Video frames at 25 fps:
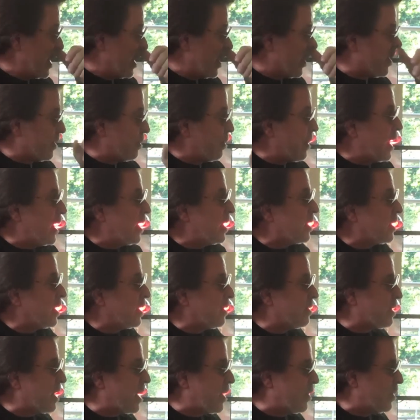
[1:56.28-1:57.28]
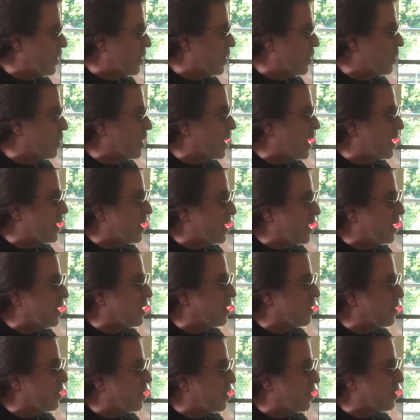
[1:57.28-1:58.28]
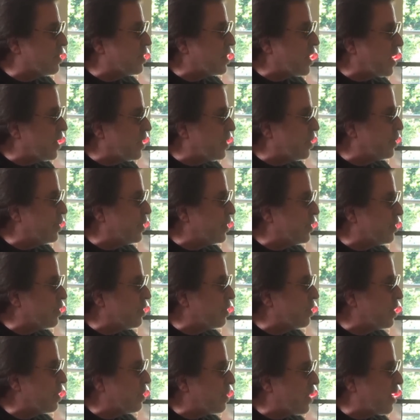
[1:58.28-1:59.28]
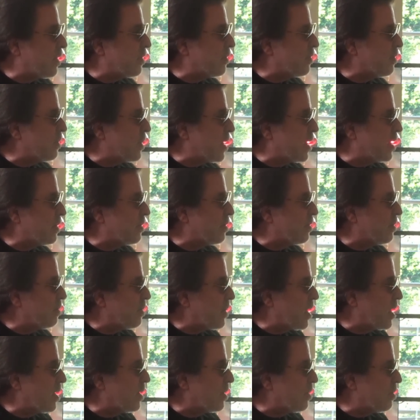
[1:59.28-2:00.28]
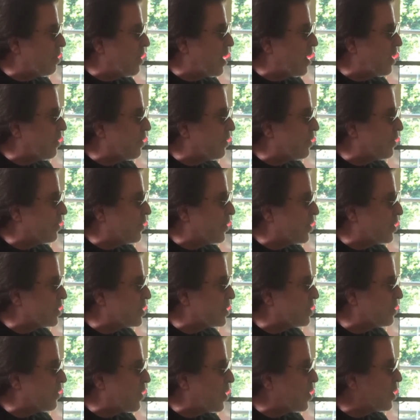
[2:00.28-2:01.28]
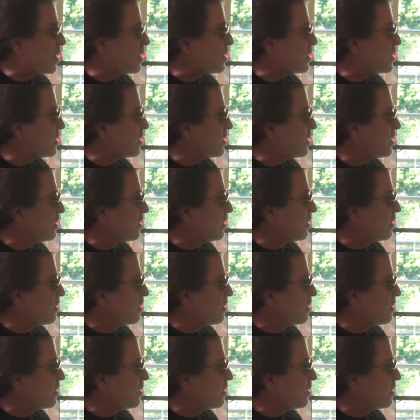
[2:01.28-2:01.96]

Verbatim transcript: mean, there's many things that I would do, but I think the, the child abuse would be my, my, my, my first focus.